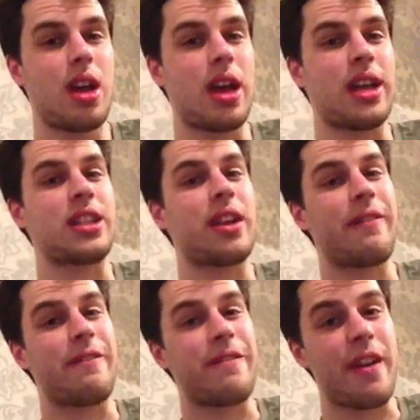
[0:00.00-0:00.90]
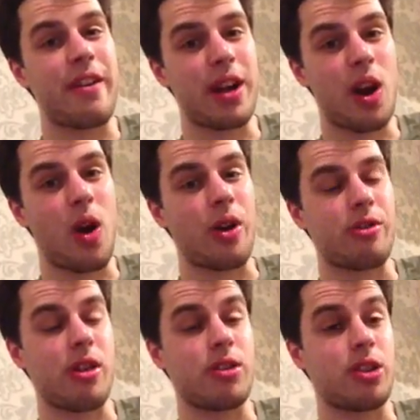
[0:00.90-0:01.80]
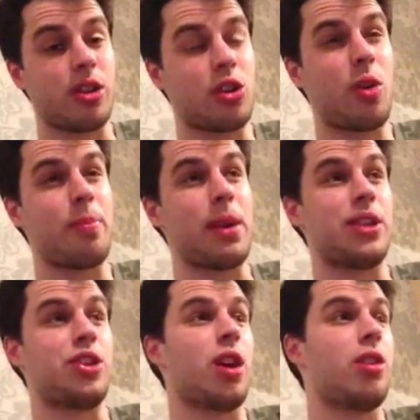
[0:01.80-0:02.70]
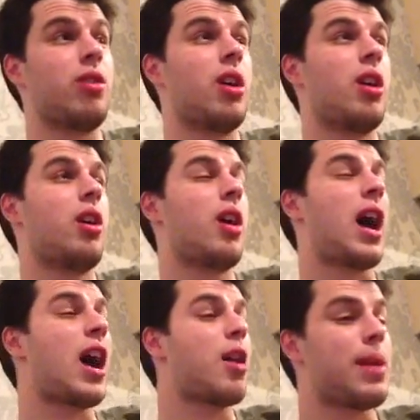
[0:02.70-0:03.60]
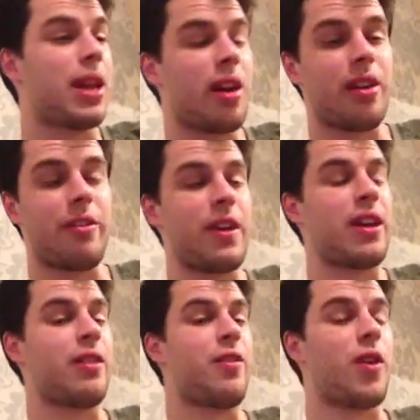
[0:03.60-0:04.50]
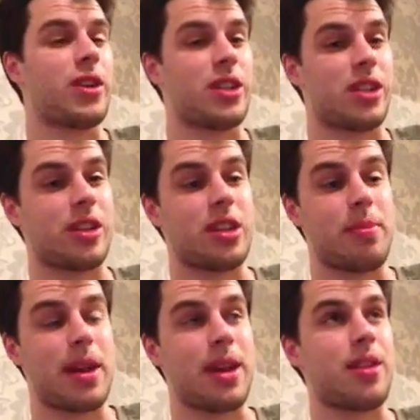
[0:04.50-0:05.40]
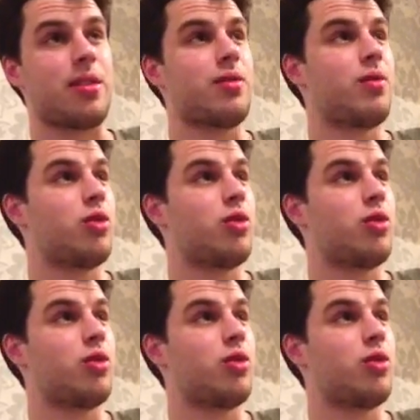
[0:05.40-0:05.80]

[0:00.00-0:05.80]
He's had a very hard road to the top, Billy Joe. How many undefeated fighters has he beaten?